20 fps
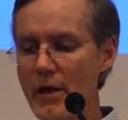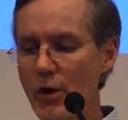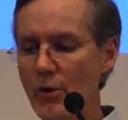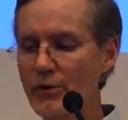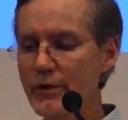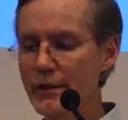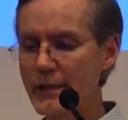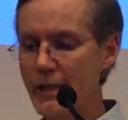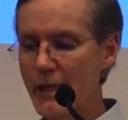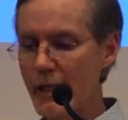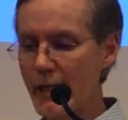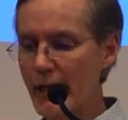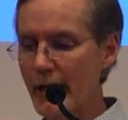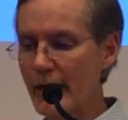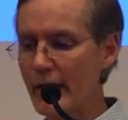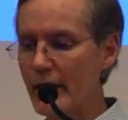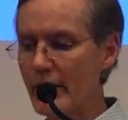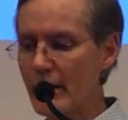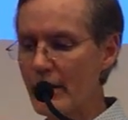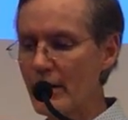no
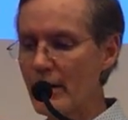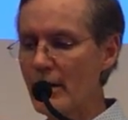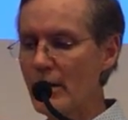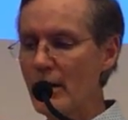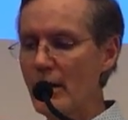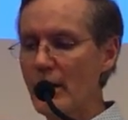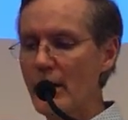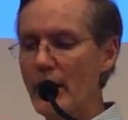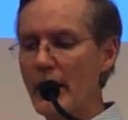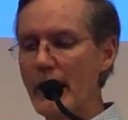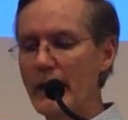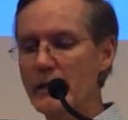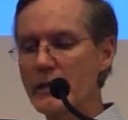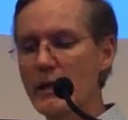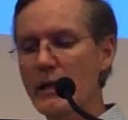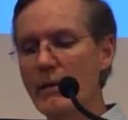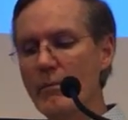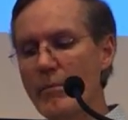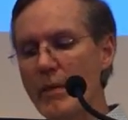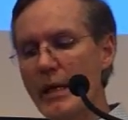sin
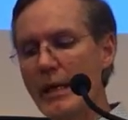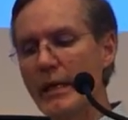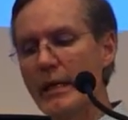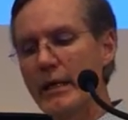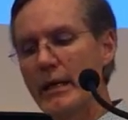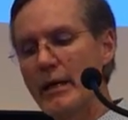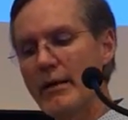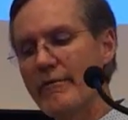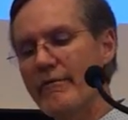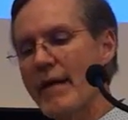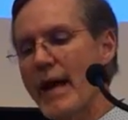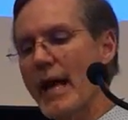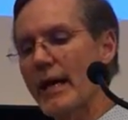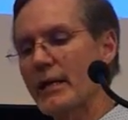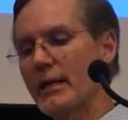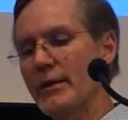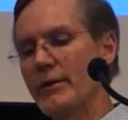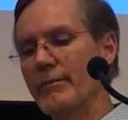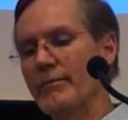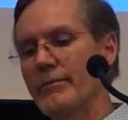is committed in a
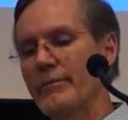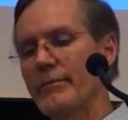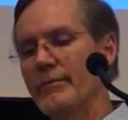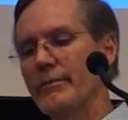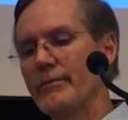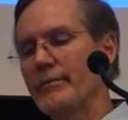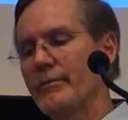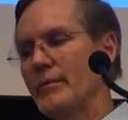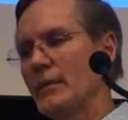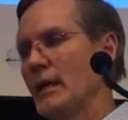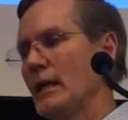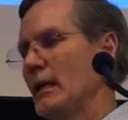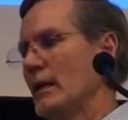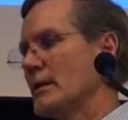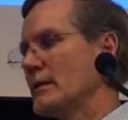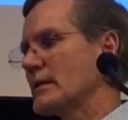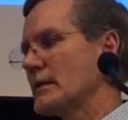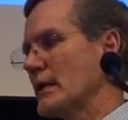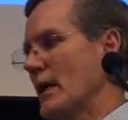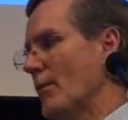vacuum.
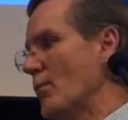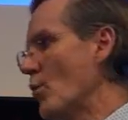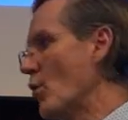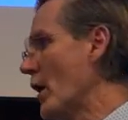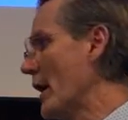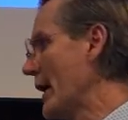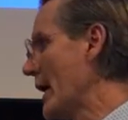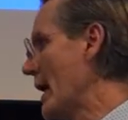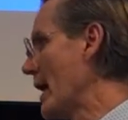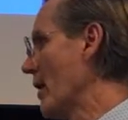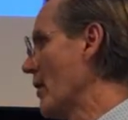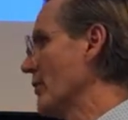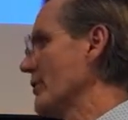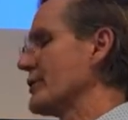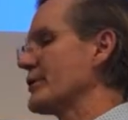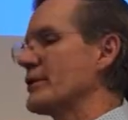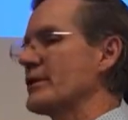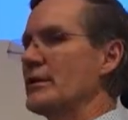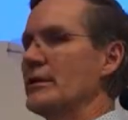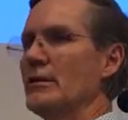Someone
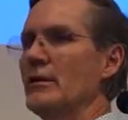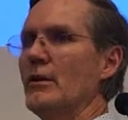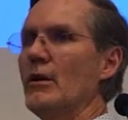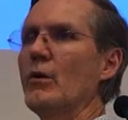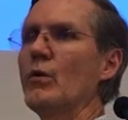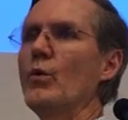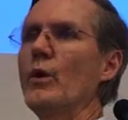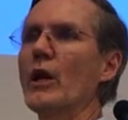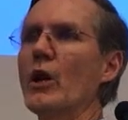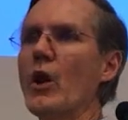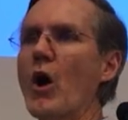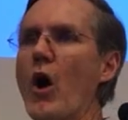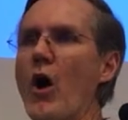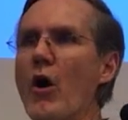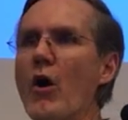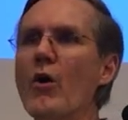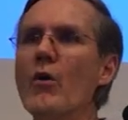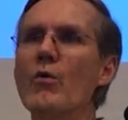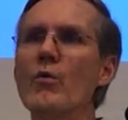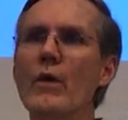else will
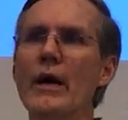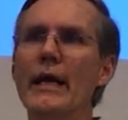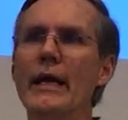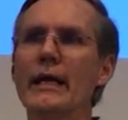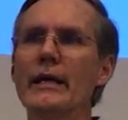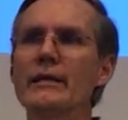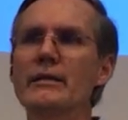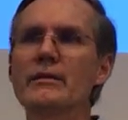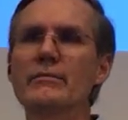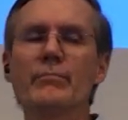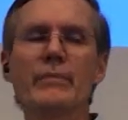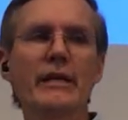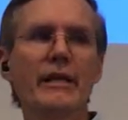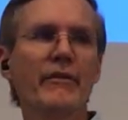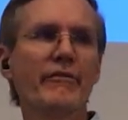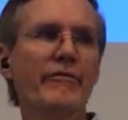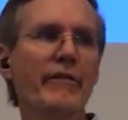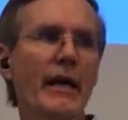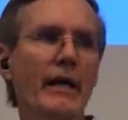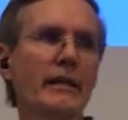always be
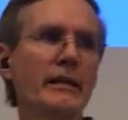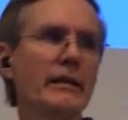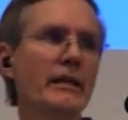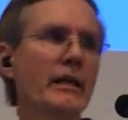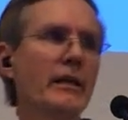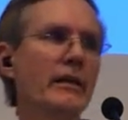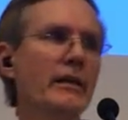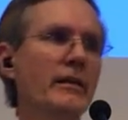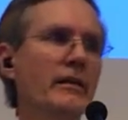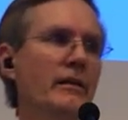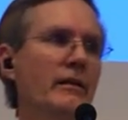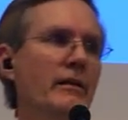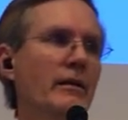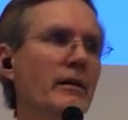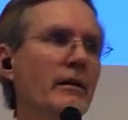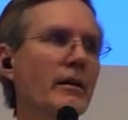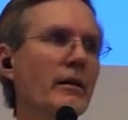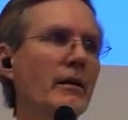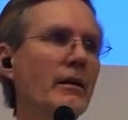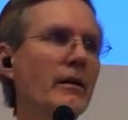affected,
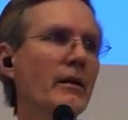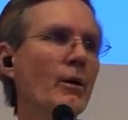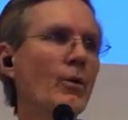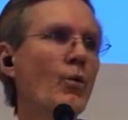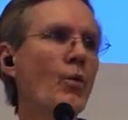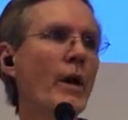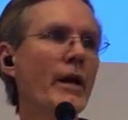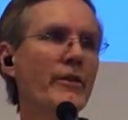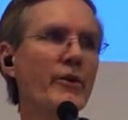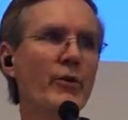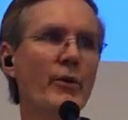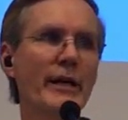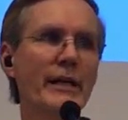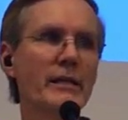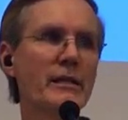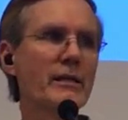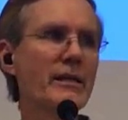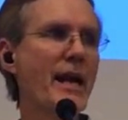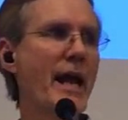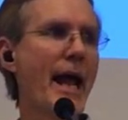whether
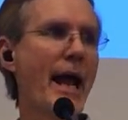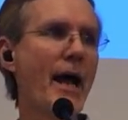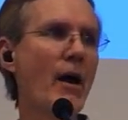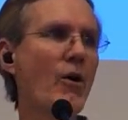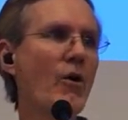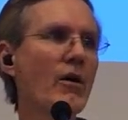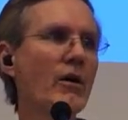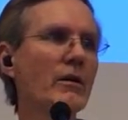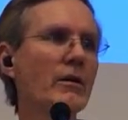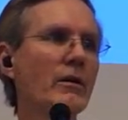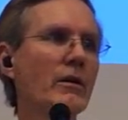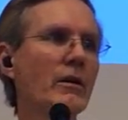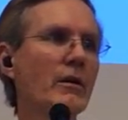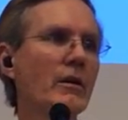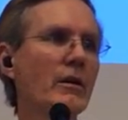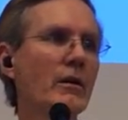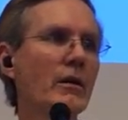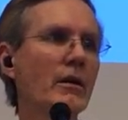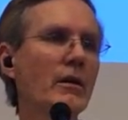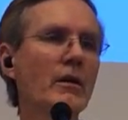it's now
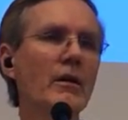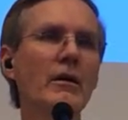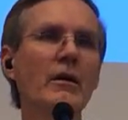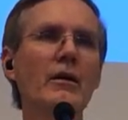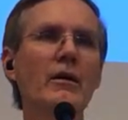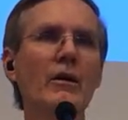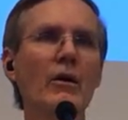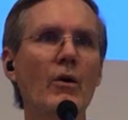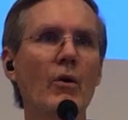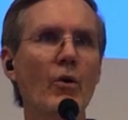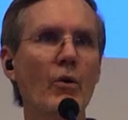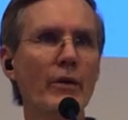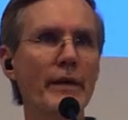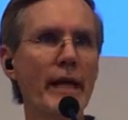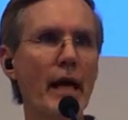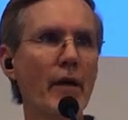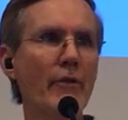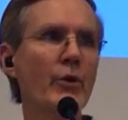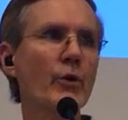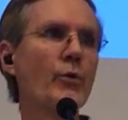or
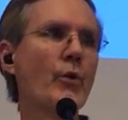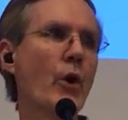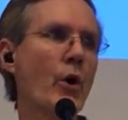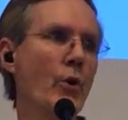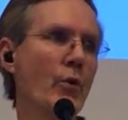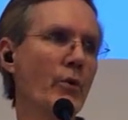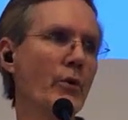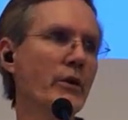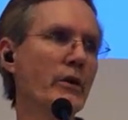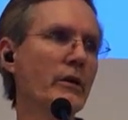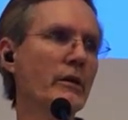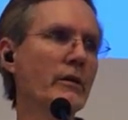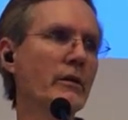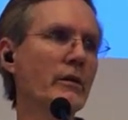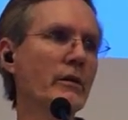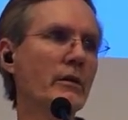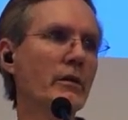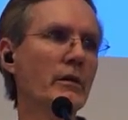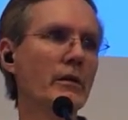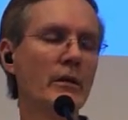down the road
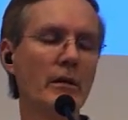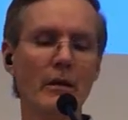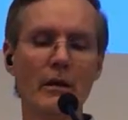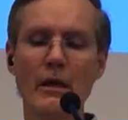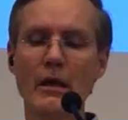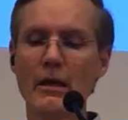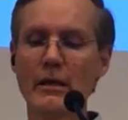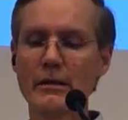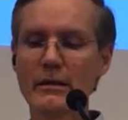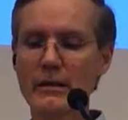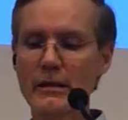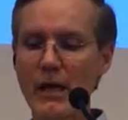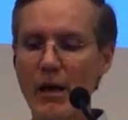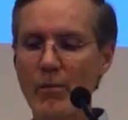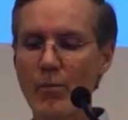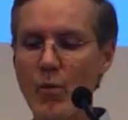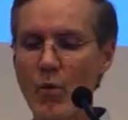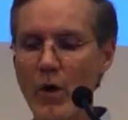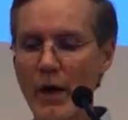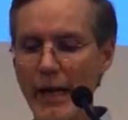
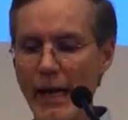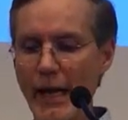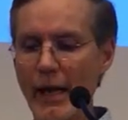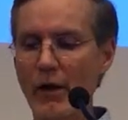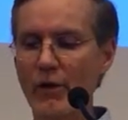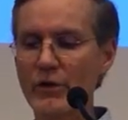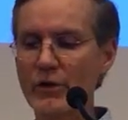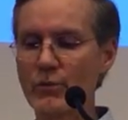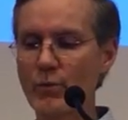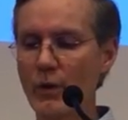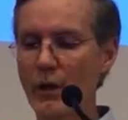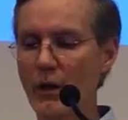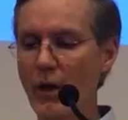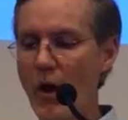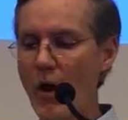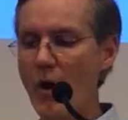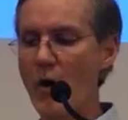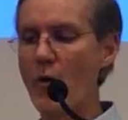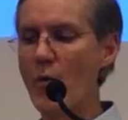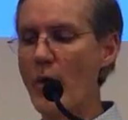someone else will
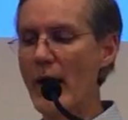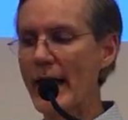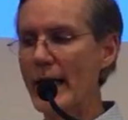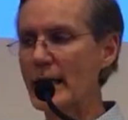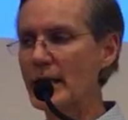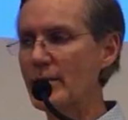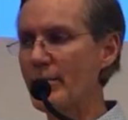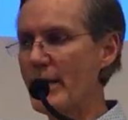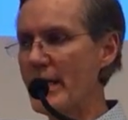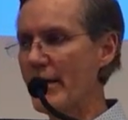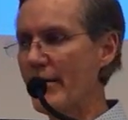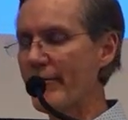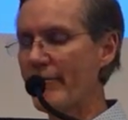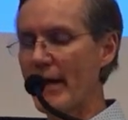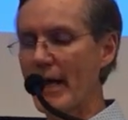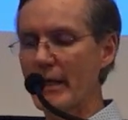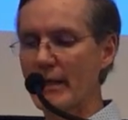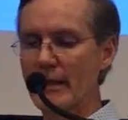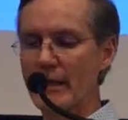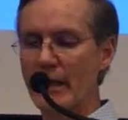always be
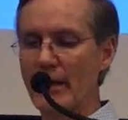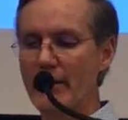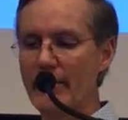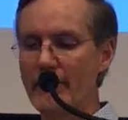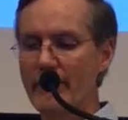affected.